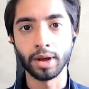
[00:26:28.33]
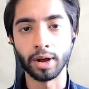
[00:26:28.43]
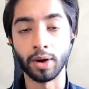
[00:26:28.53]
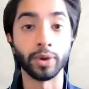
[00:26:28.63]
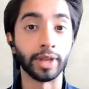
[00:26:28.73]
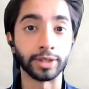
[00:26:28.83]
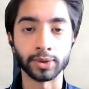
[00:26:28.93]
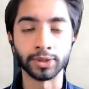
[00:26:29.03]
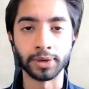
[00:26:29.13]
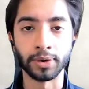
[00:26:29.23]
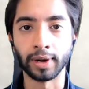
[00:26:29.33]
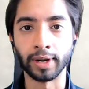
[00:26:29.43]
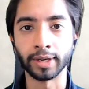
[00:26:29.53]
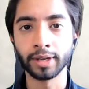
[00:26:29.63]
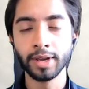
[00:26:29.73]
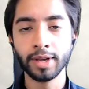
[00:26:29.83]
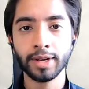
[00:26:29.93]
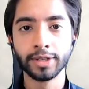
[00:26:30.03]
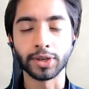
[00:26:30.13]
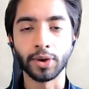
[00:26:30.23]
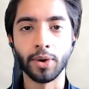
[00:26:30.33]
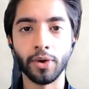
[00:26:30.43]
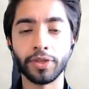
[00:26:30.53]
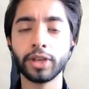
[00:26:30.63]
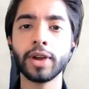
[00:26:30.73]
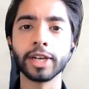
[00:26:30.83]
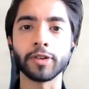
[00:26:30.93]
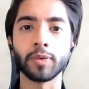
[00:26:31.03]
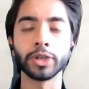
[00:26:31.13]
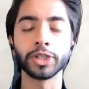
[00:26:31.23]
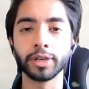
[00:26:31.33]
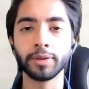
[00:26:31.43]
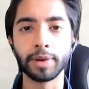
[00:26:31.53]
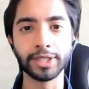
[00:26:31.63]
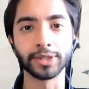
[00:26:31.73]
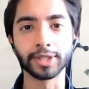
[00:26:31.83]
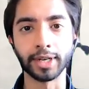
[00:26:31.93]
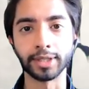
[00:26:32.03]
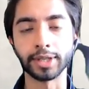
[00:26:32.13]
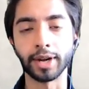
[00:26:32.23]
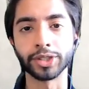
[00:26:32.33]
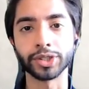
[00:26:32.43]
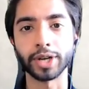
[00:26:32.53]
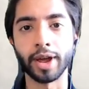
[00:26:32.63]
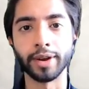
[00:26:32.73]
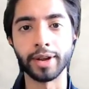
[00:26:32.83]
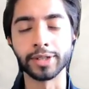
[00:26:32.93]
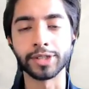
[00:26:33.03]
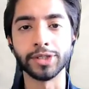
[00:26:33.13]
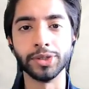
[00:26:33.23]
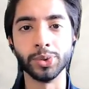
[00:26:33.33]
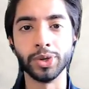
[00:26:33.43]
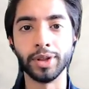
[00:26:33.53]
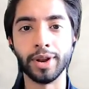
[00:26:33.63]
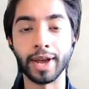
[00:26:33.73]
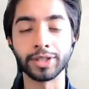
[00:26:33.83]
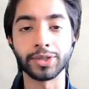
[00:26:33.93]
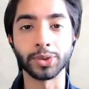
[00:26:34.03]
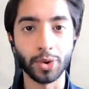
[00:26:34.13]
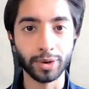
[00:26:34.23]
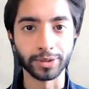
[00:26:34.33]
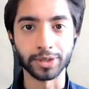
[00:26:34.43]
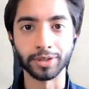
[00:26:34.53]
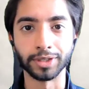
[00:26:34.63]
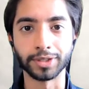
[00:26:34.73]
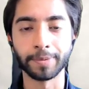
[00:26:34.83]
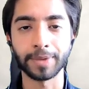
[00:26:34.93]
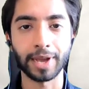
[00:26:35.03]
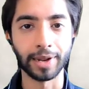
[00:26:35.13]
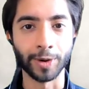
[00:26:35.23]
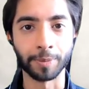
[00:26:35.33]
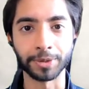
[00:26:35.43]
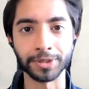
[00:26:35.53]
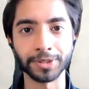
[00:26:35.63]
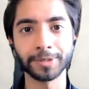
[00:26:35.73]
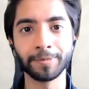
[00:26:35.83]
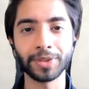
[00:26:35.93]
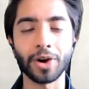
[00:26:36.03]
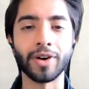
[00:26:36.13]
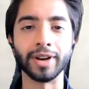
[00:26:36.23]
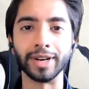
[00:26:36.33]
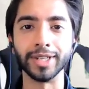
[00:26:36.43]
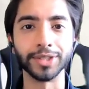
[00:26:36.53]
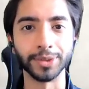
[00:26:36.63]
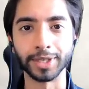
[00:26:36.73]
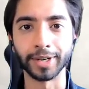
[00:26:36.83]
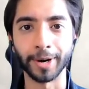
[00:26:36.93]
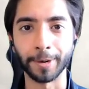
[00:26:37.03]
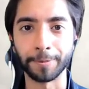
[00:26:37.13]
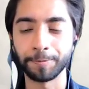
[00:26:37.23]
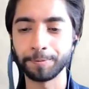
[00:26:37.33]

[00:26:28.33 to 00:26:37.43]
what that's going to look like. So thank you guys for watching. Please do stay in touch, and I'll see you in the next tutorial series, helicopters. All right, guys, you take care.